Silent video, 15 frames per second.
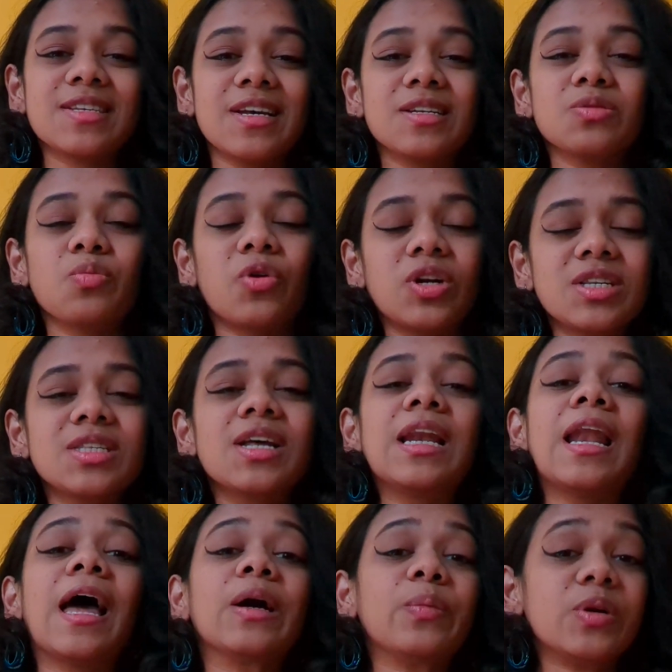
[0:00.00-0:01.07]
is what is the
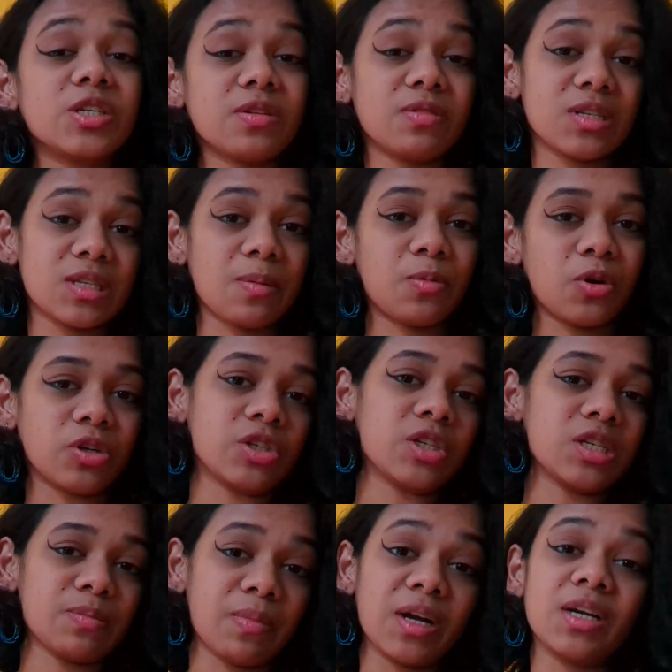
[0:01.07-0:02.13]
language of the
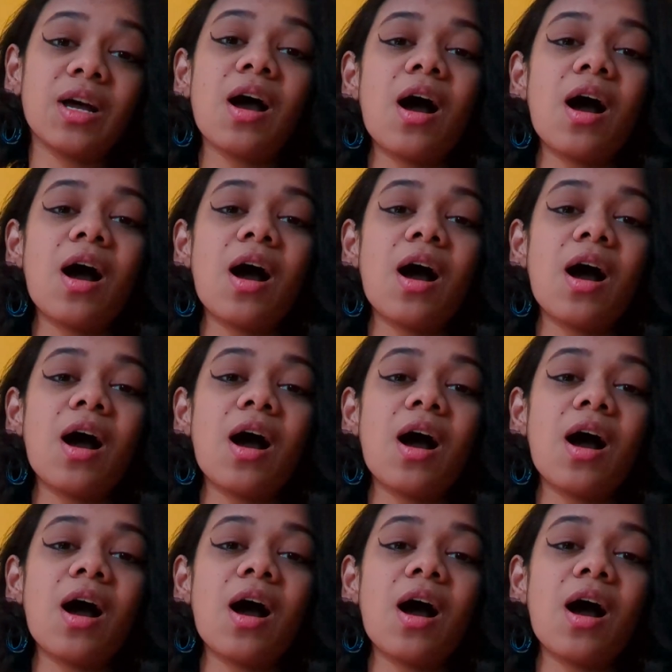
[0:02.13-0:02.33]
subconscious mind?